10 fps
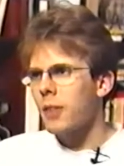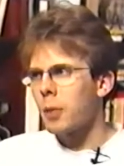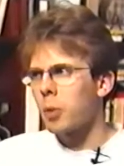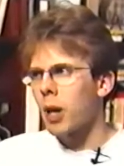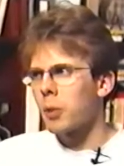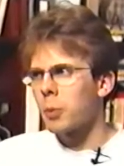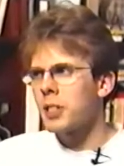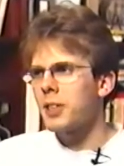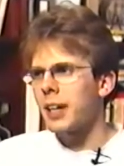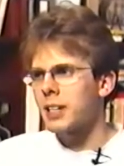the problem, the
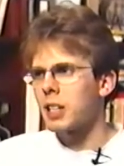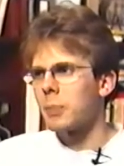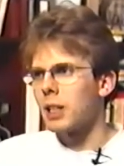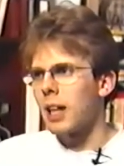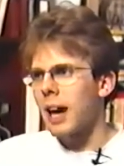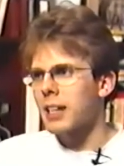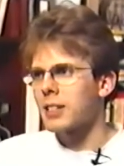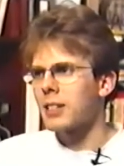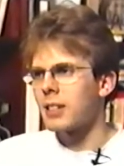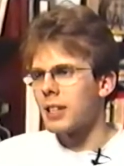reason that's going to be
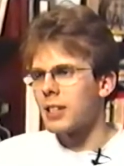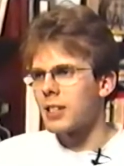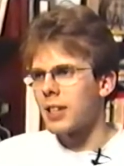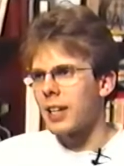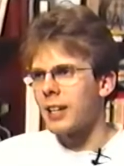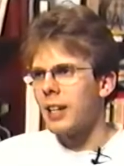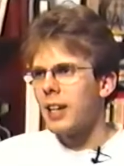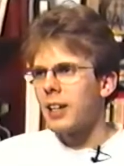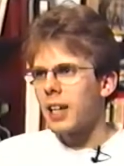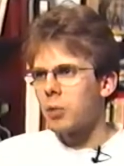last is that
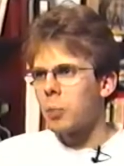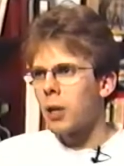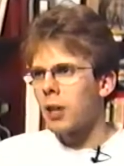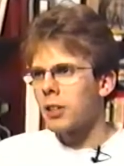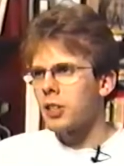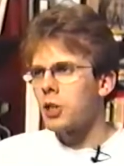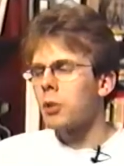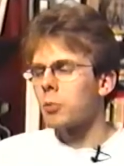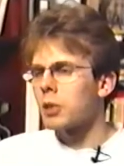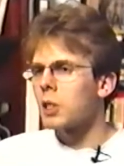that will probably, to
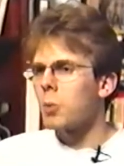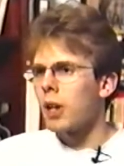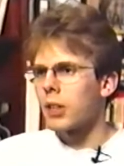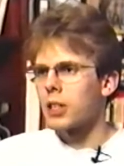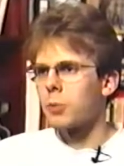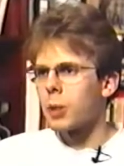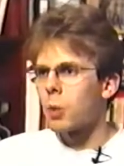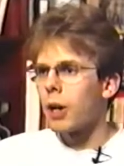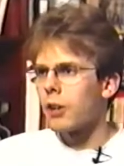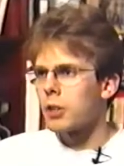do it really well, that's going to
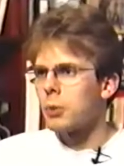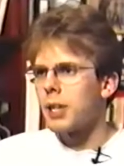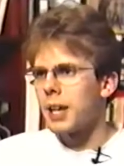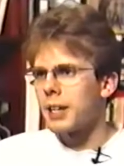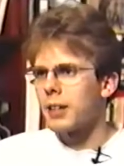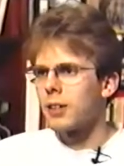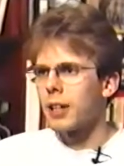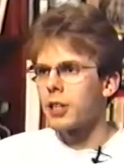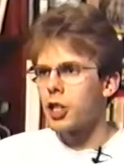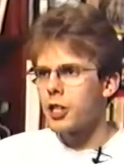require new data,
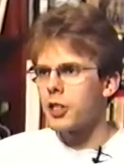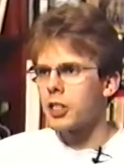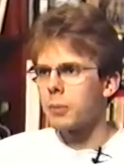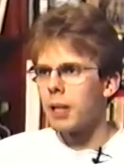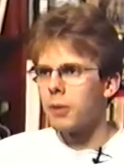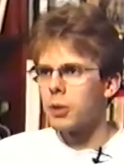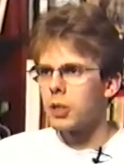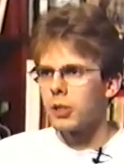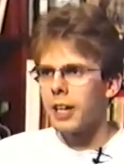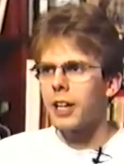like changing some levels
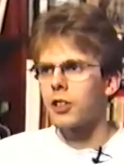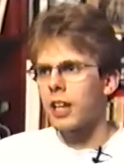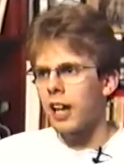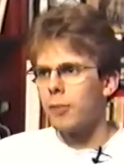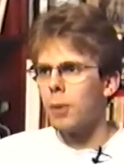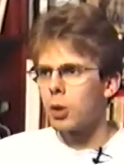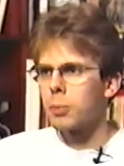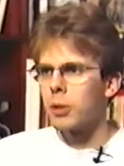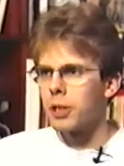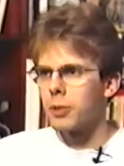so that they actually have
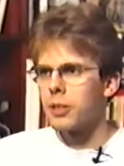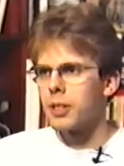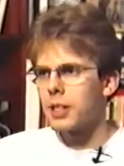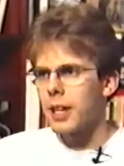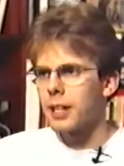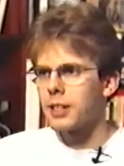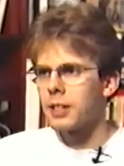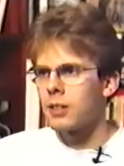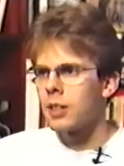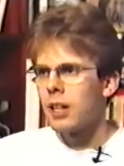multiple entrances and
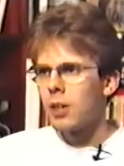exits,